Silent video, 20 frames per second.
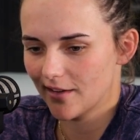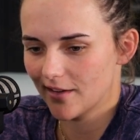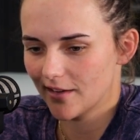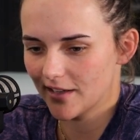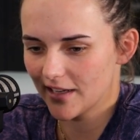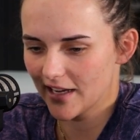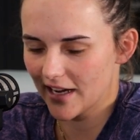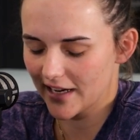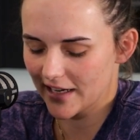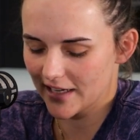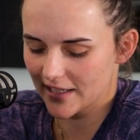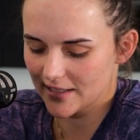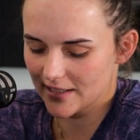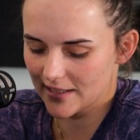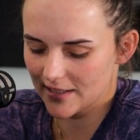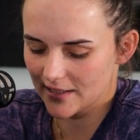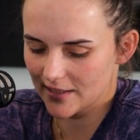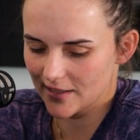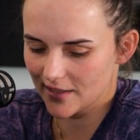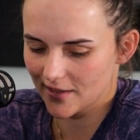yeah, I
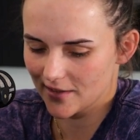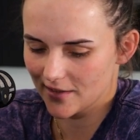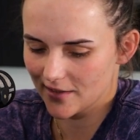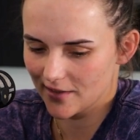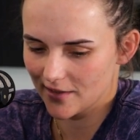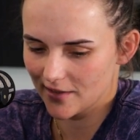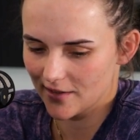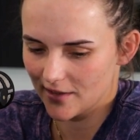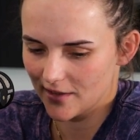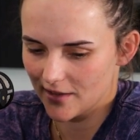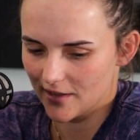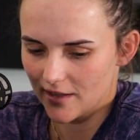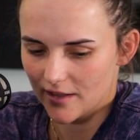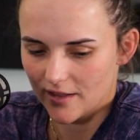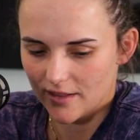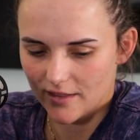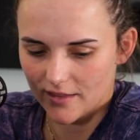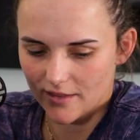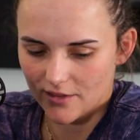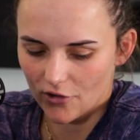guess
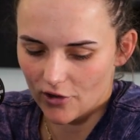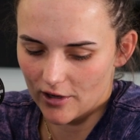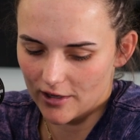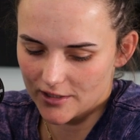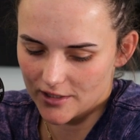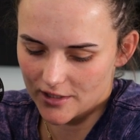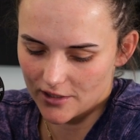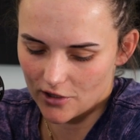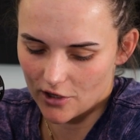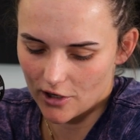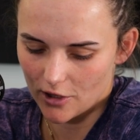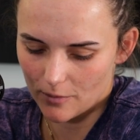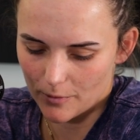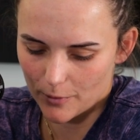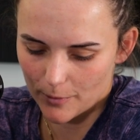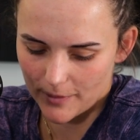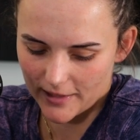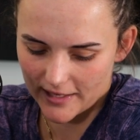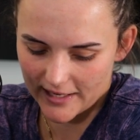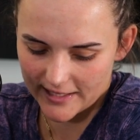I was in a
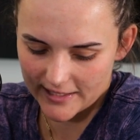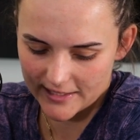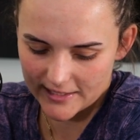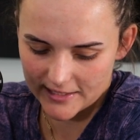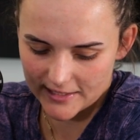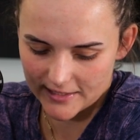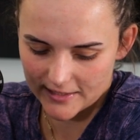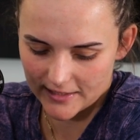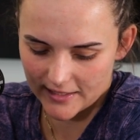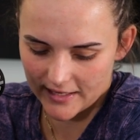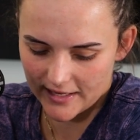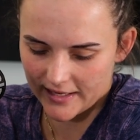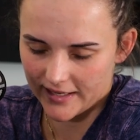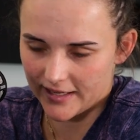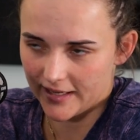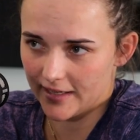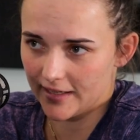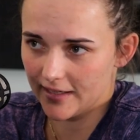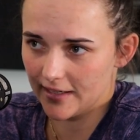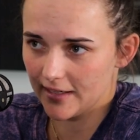horrible place
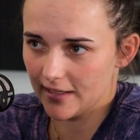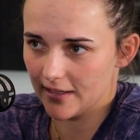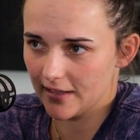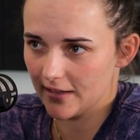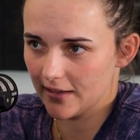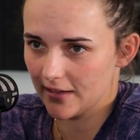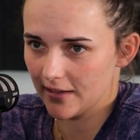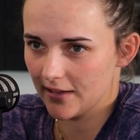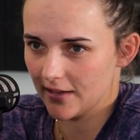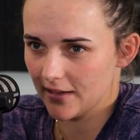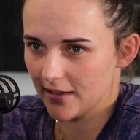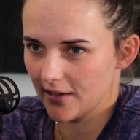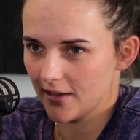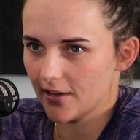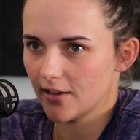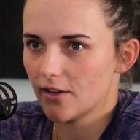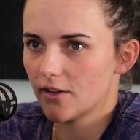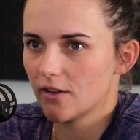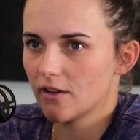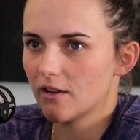and
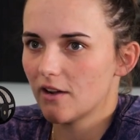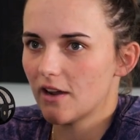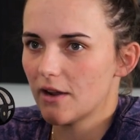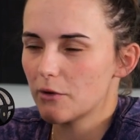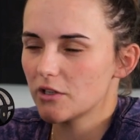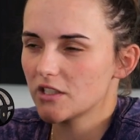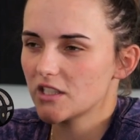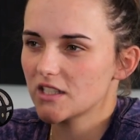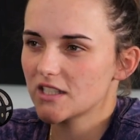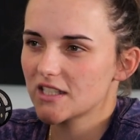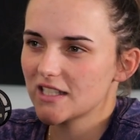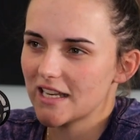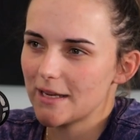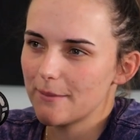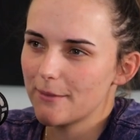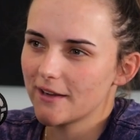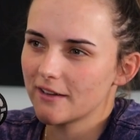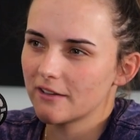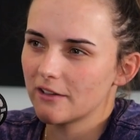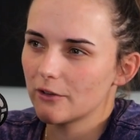I wasn't
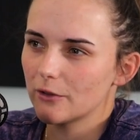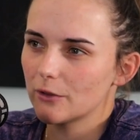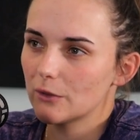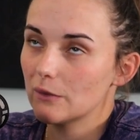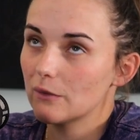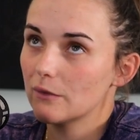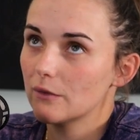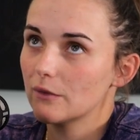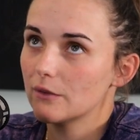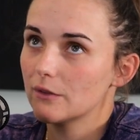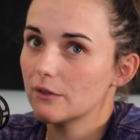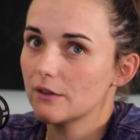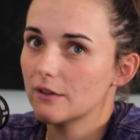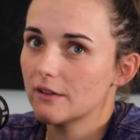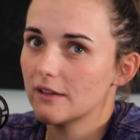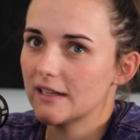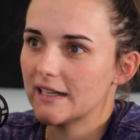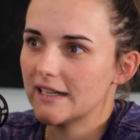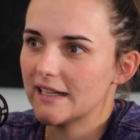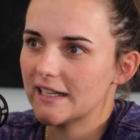sleeping at all.
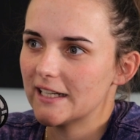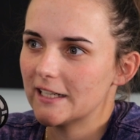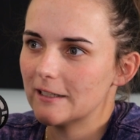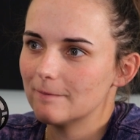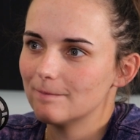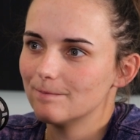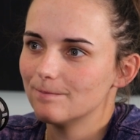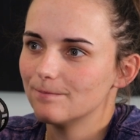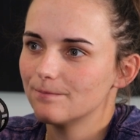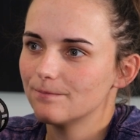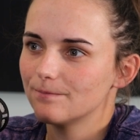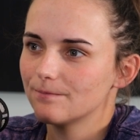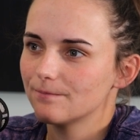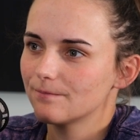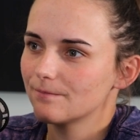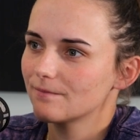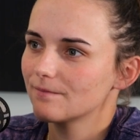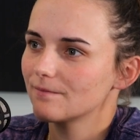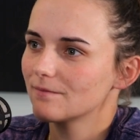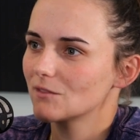I
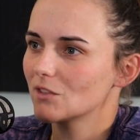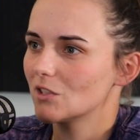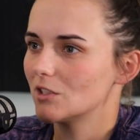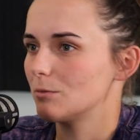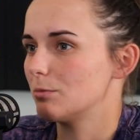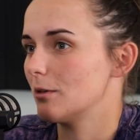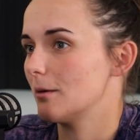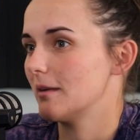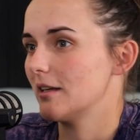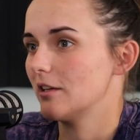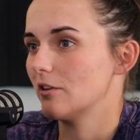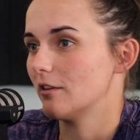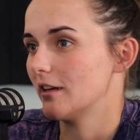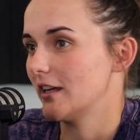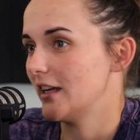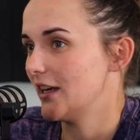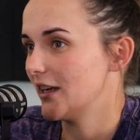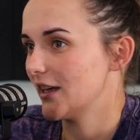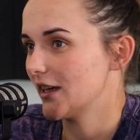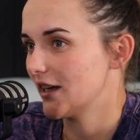was probably
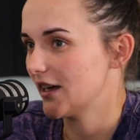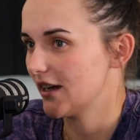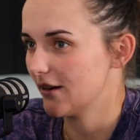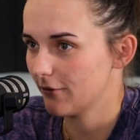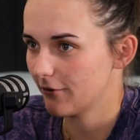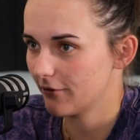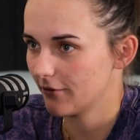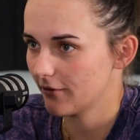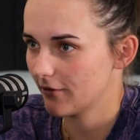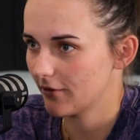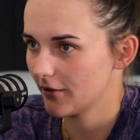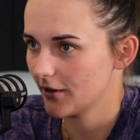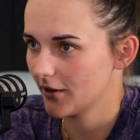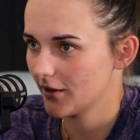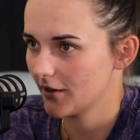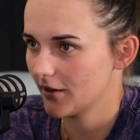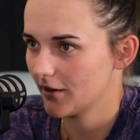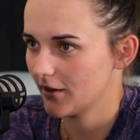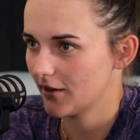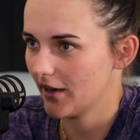not eating enough
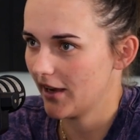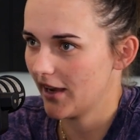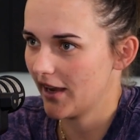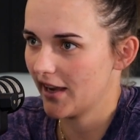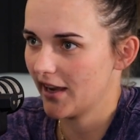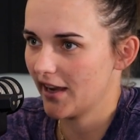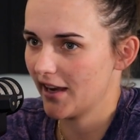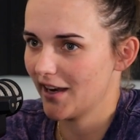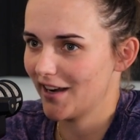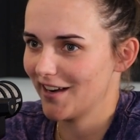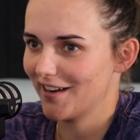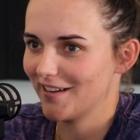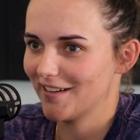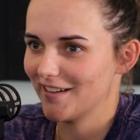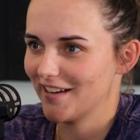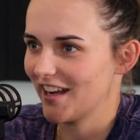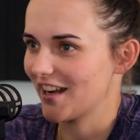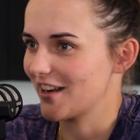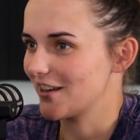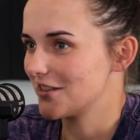
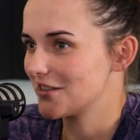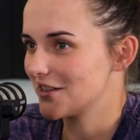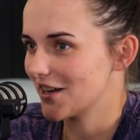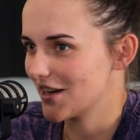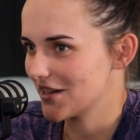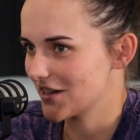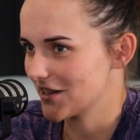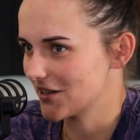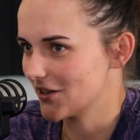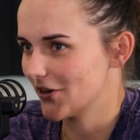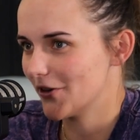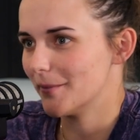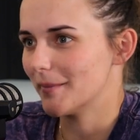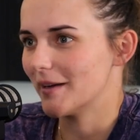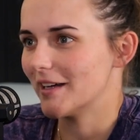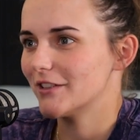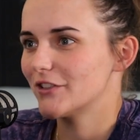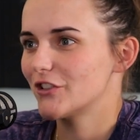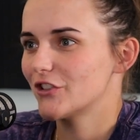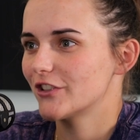and exercising too
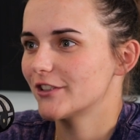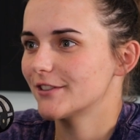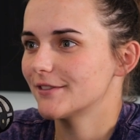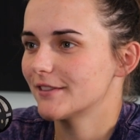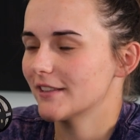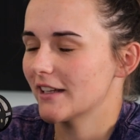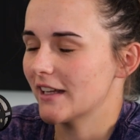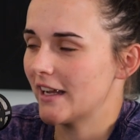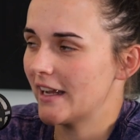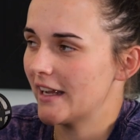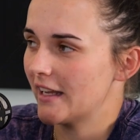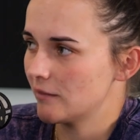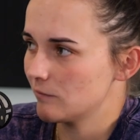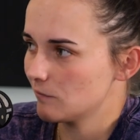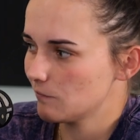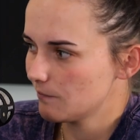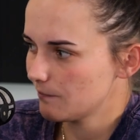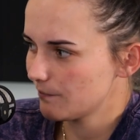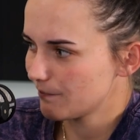much, and